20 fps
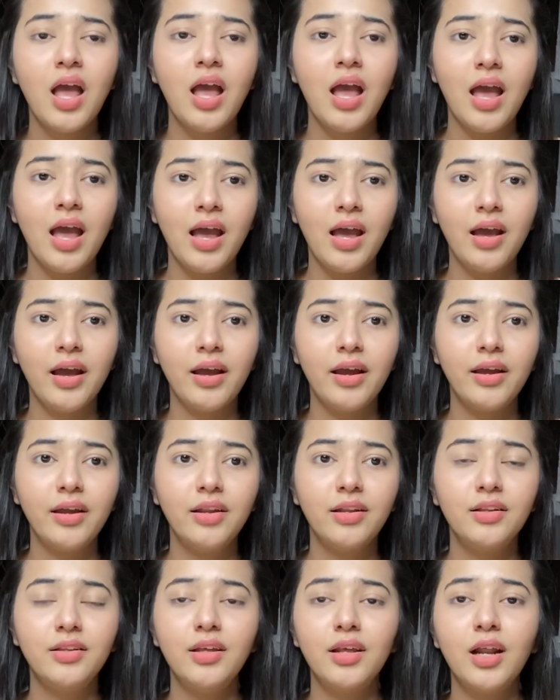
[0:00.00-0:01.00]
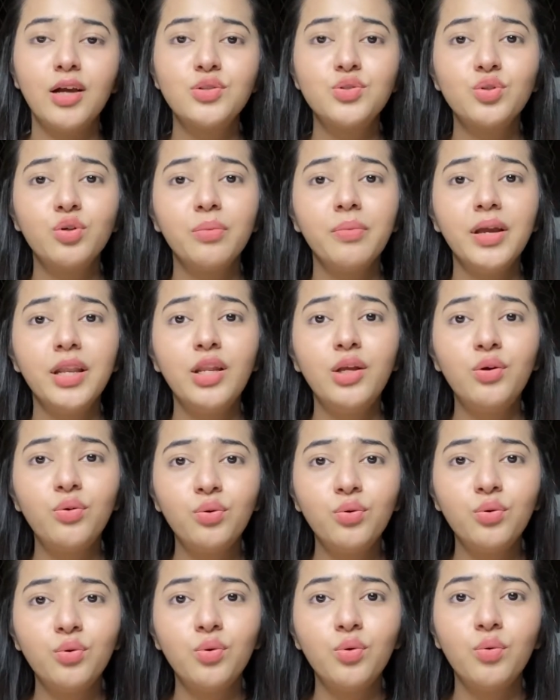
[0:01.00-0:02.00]
And there are so many
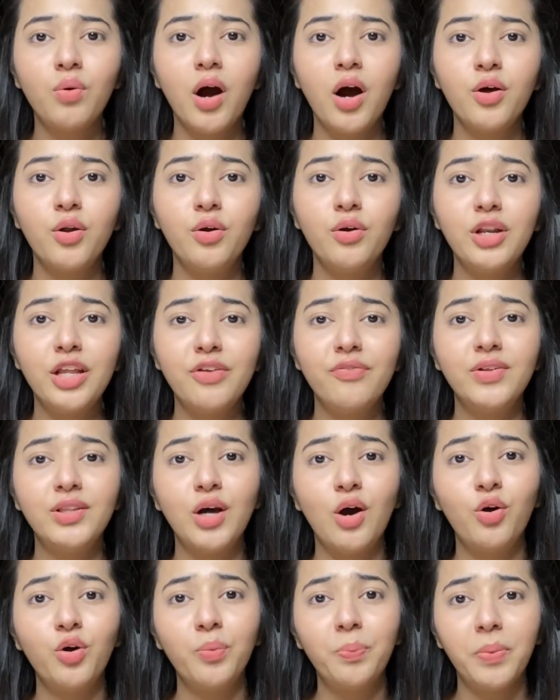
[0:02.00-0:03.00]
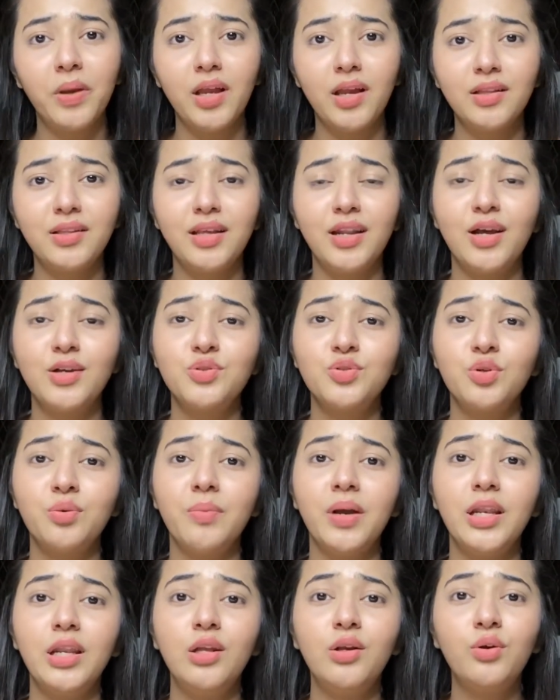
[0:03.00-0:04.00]
crew who are on leave without pay. There are so
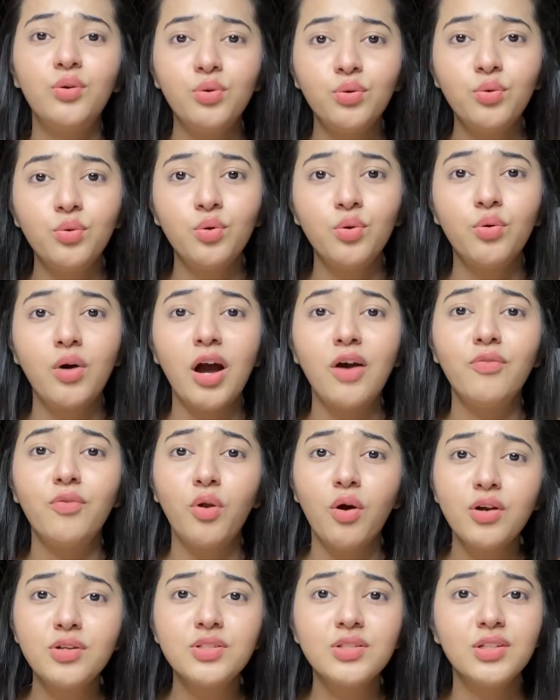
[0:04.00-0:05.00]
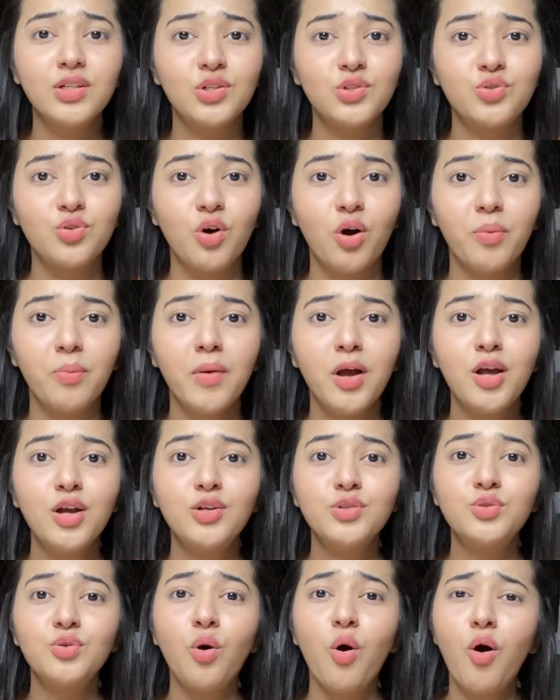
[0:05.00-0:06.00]
many crew who have lost their job.
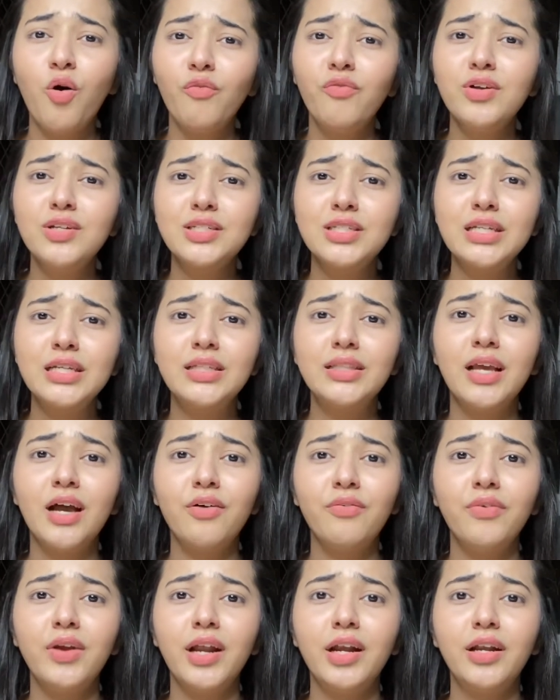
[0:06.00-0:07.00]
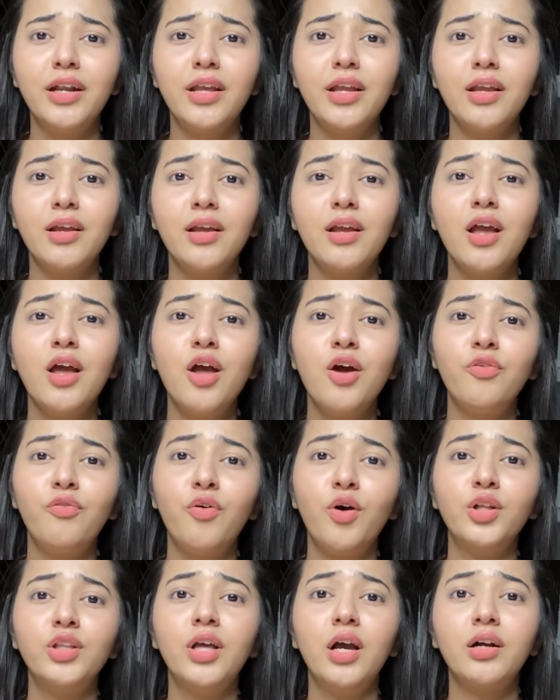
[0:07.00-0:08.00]
So obviously they are waiting
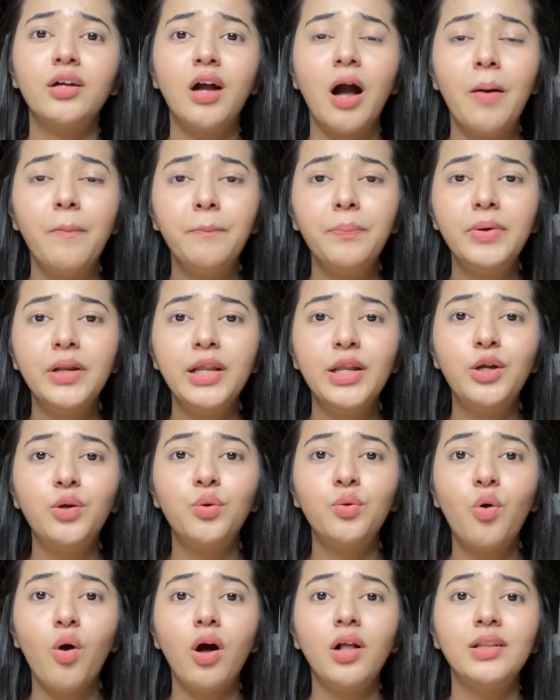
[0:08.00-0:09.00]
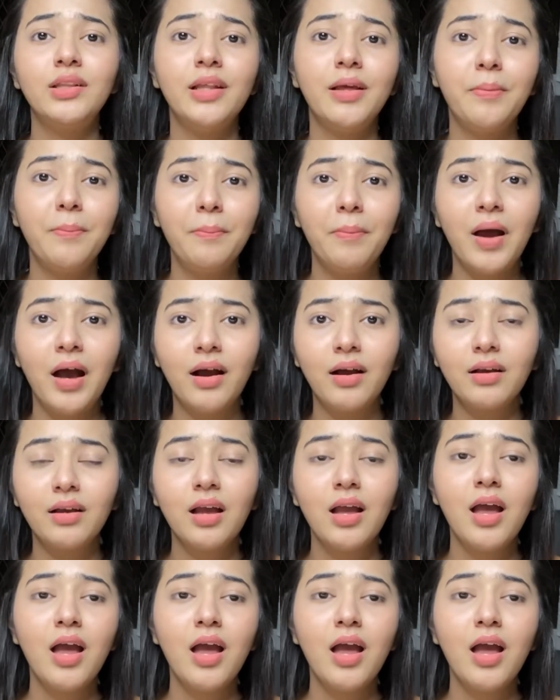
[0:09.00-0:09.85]
for their company to call them back.